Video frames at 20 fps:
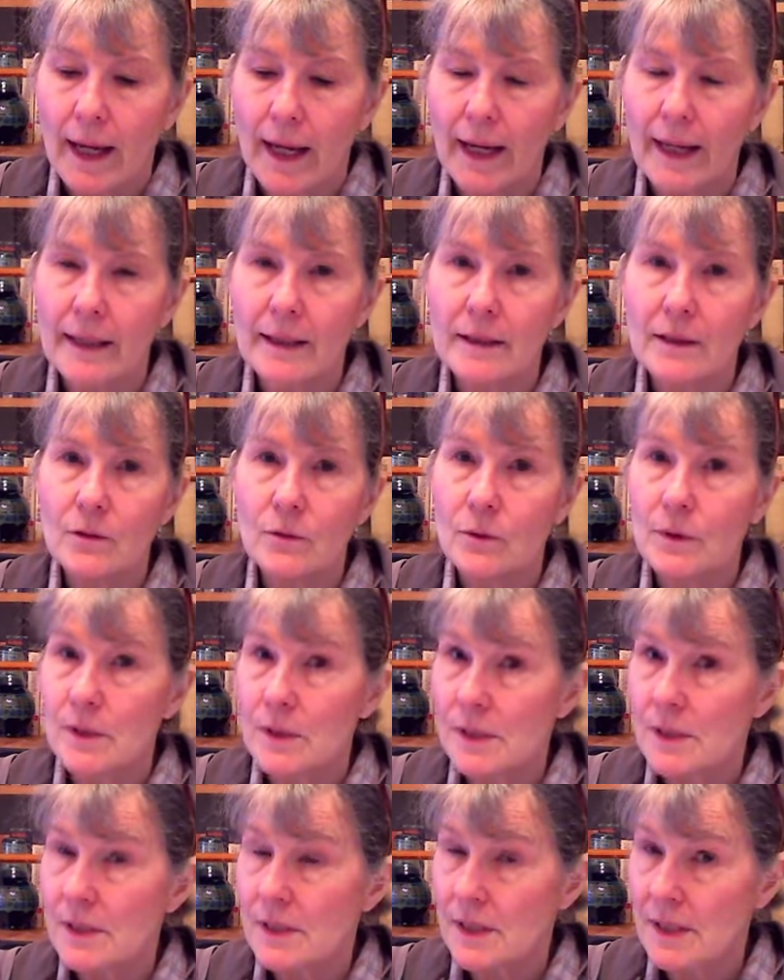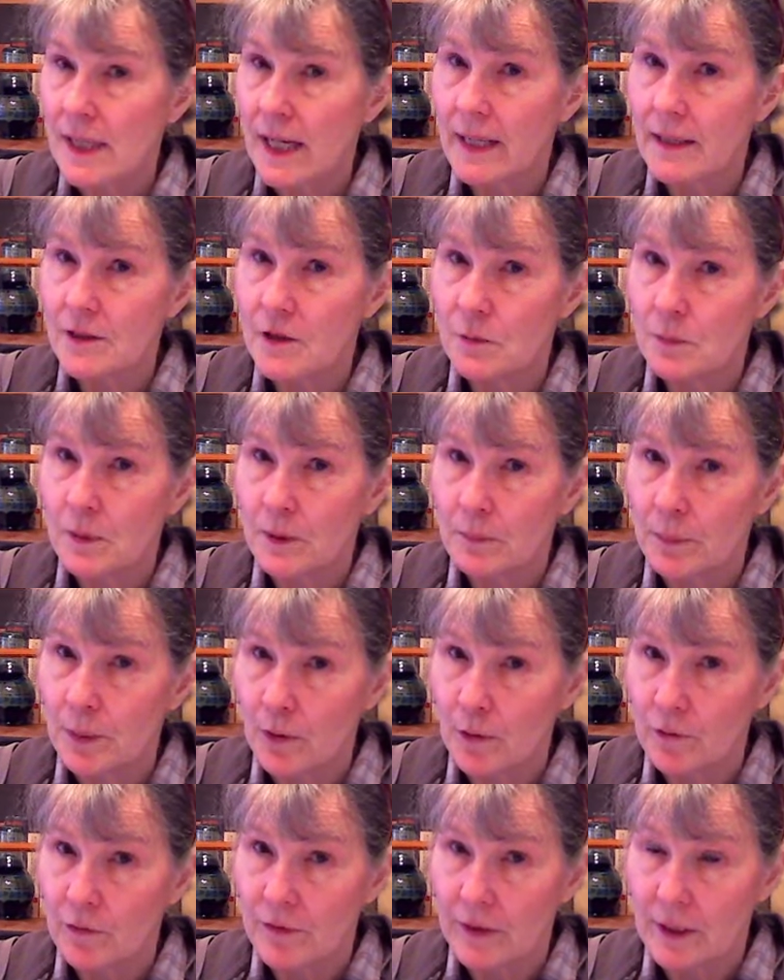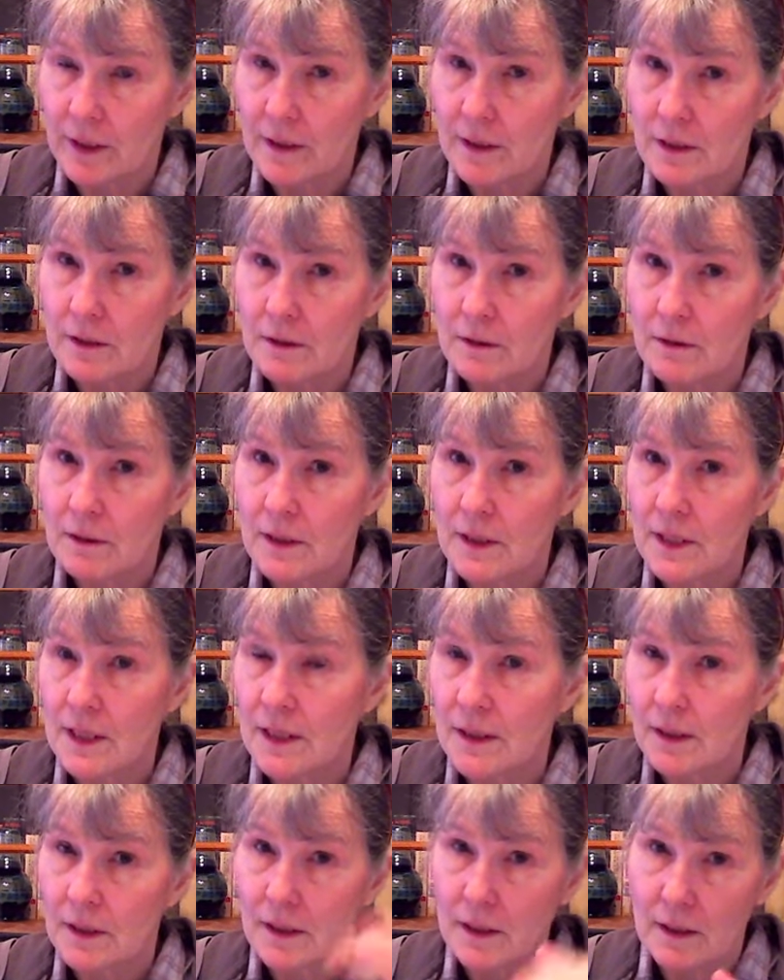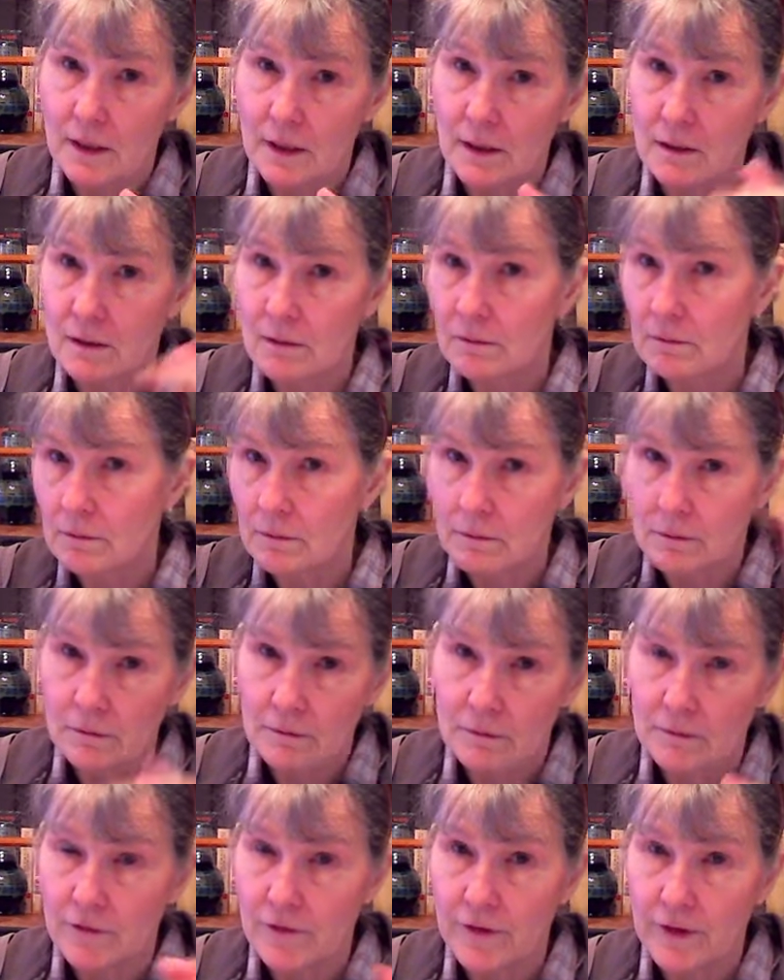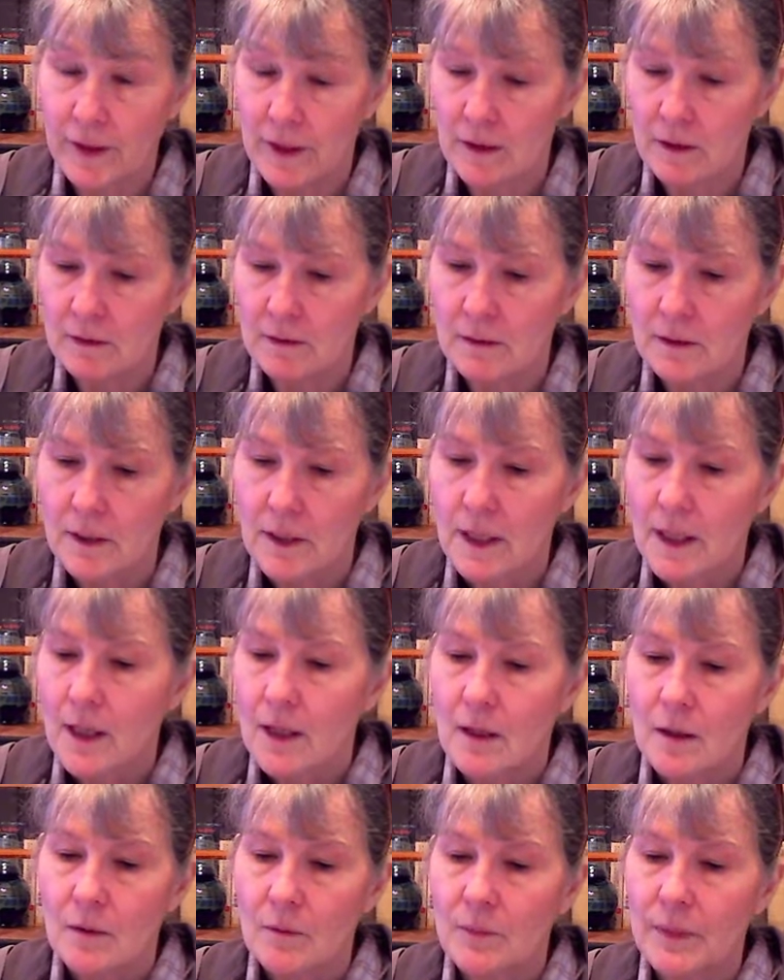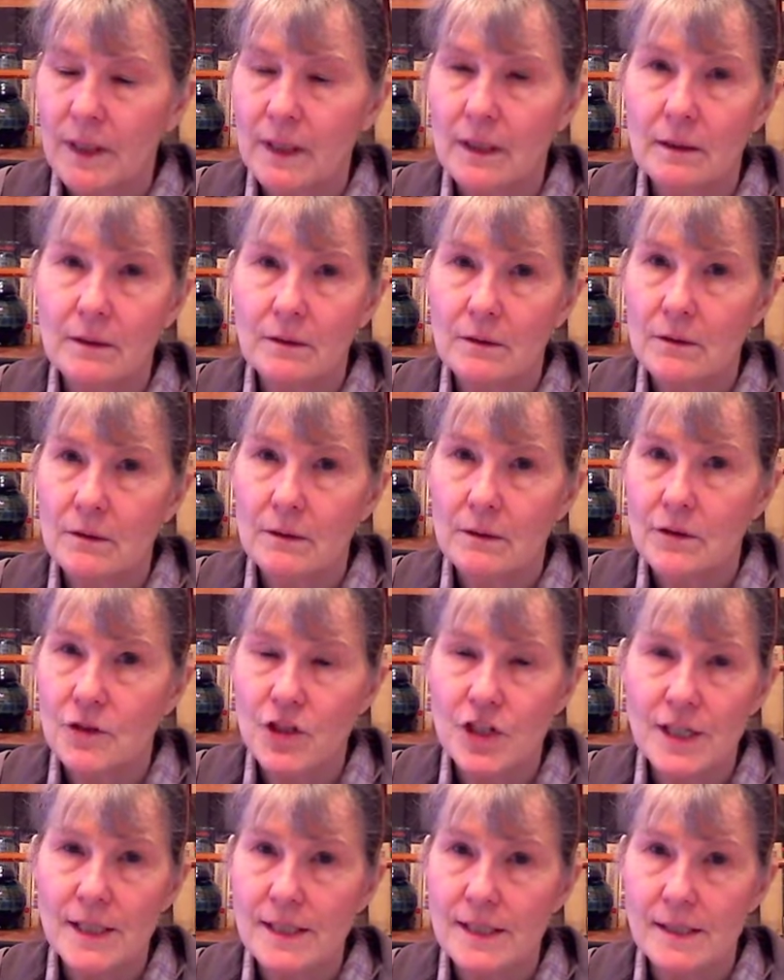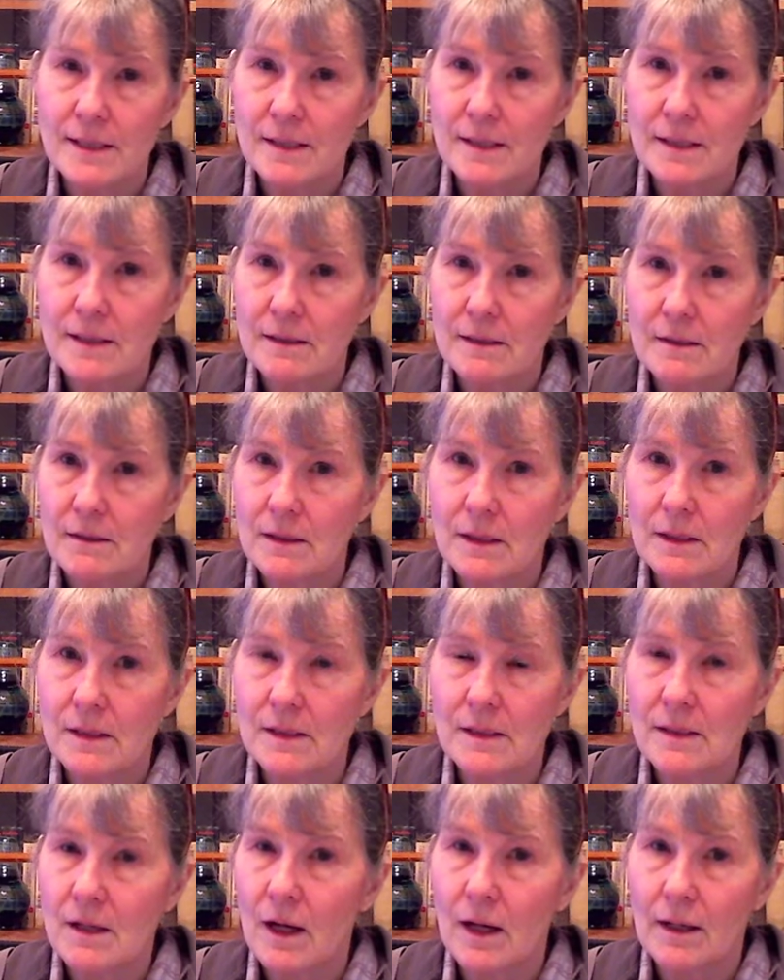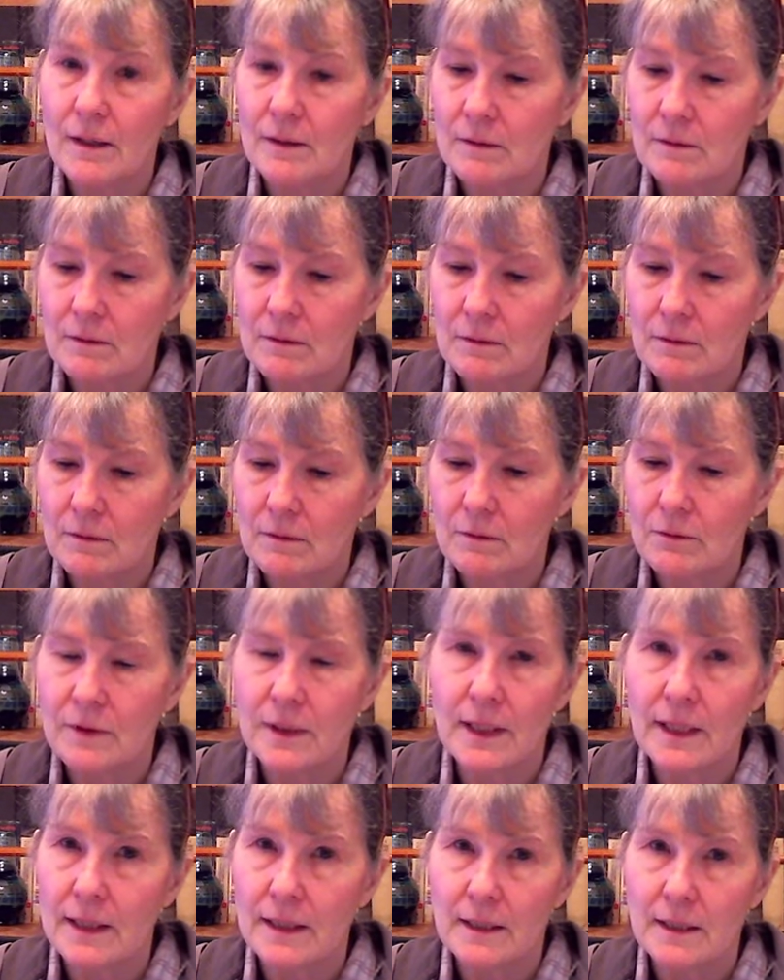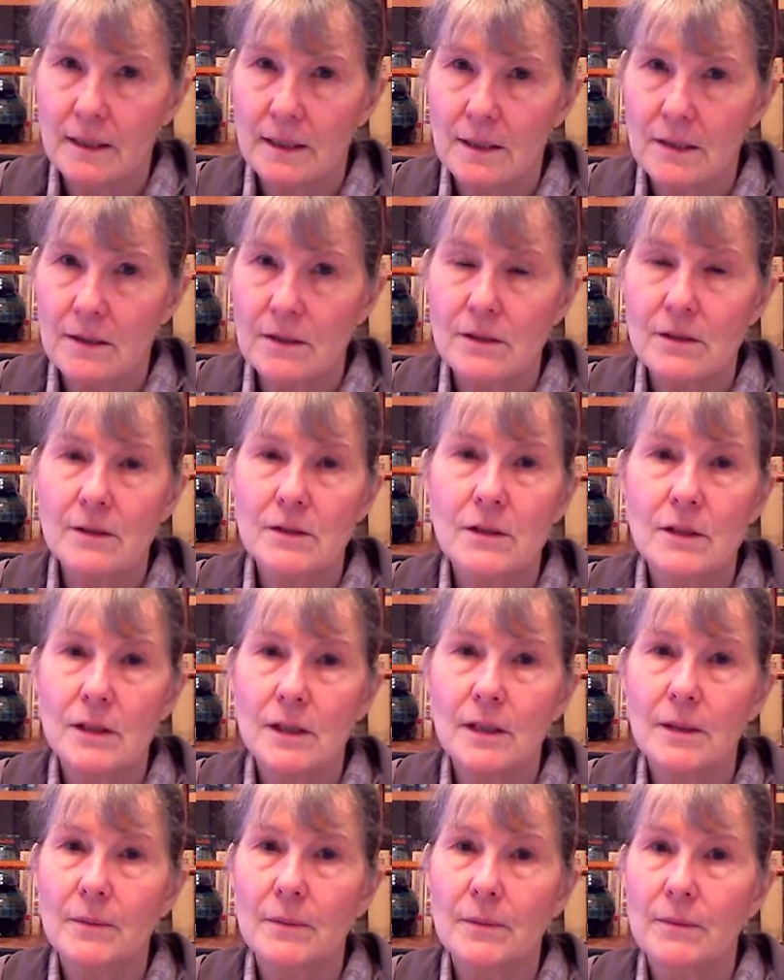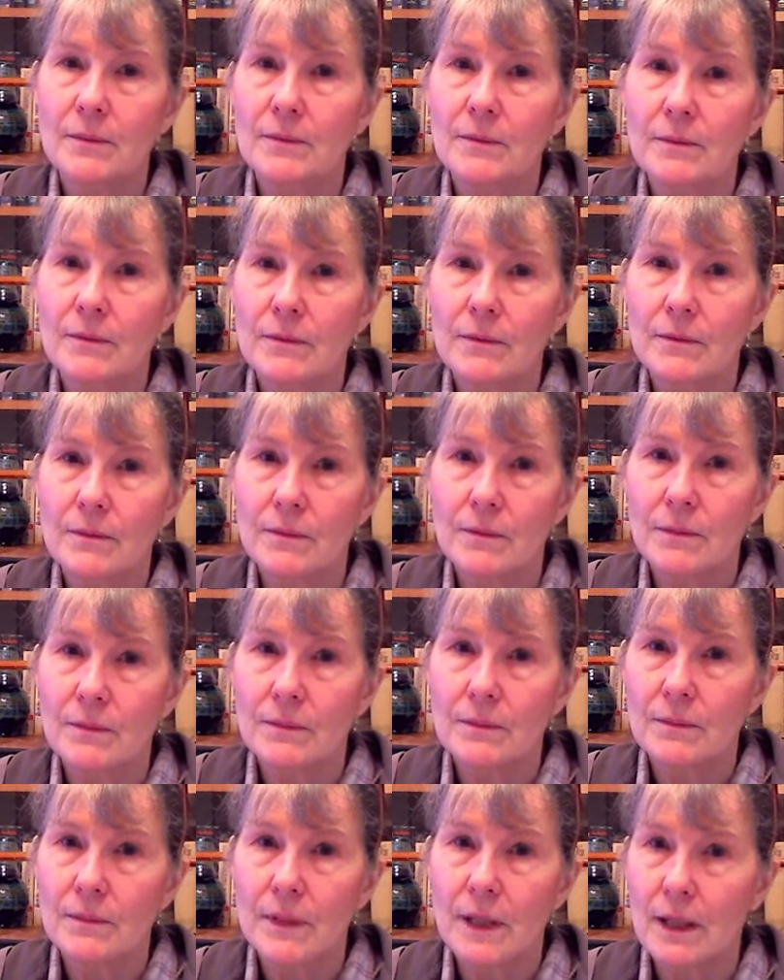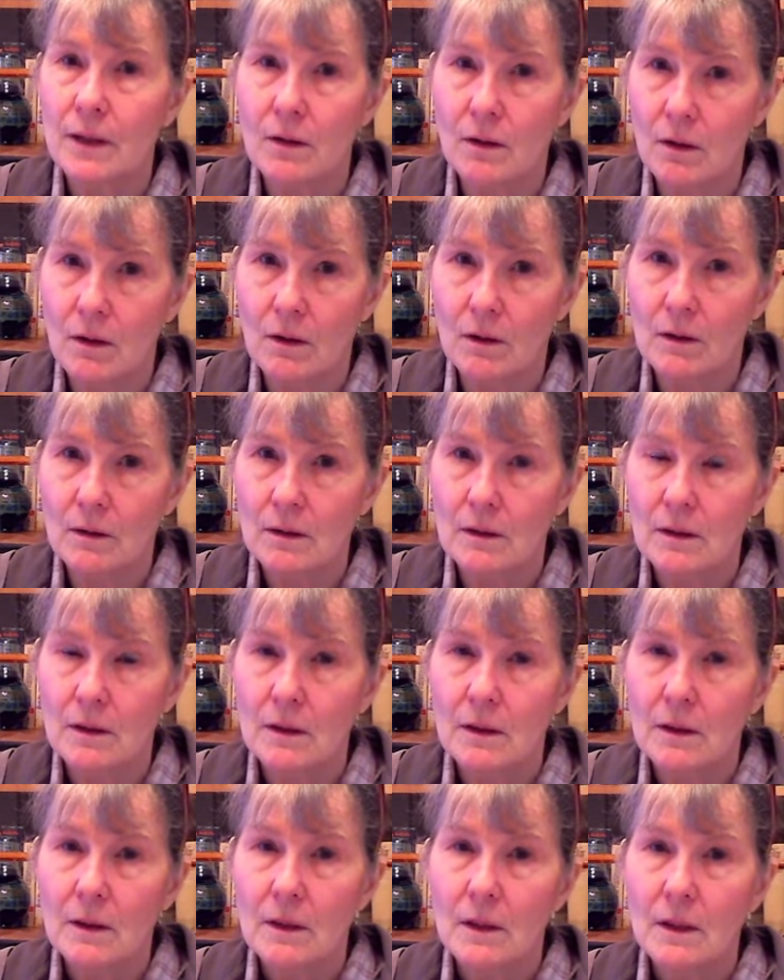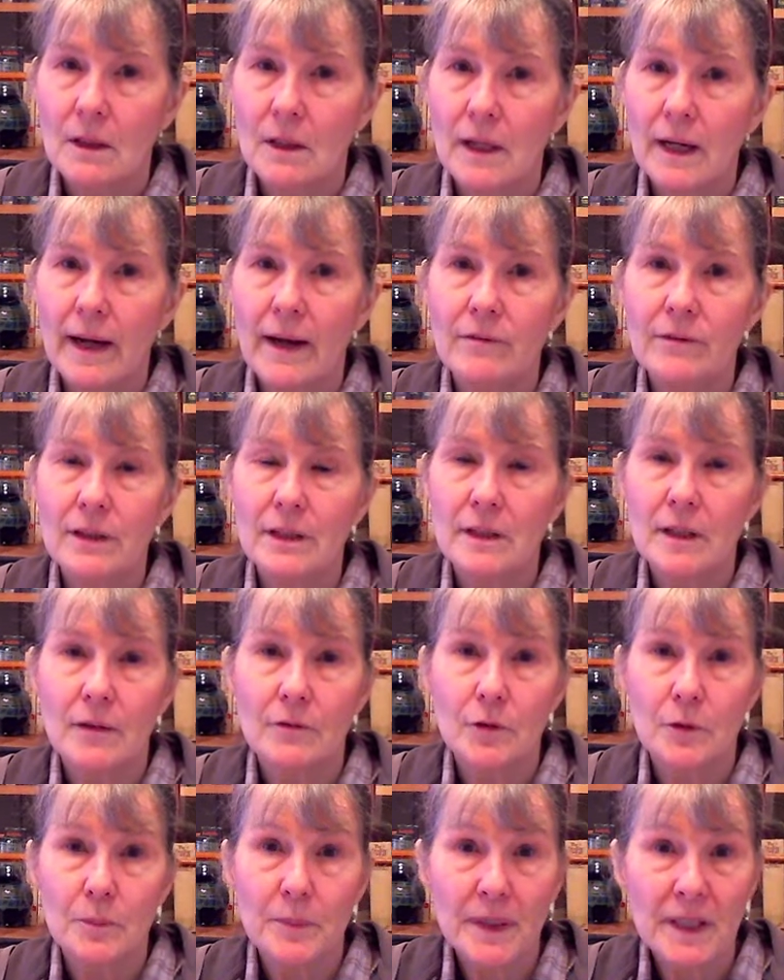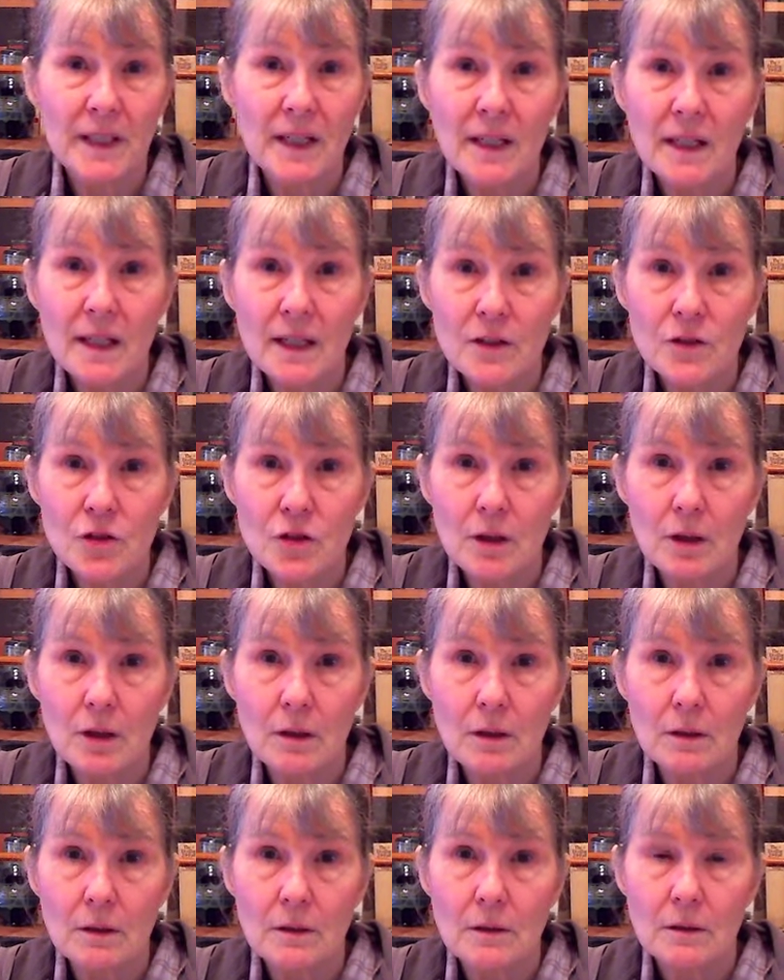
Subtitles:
And he was said to be perfect until he fell. But Jesus is not related to him at all, having never been an angel.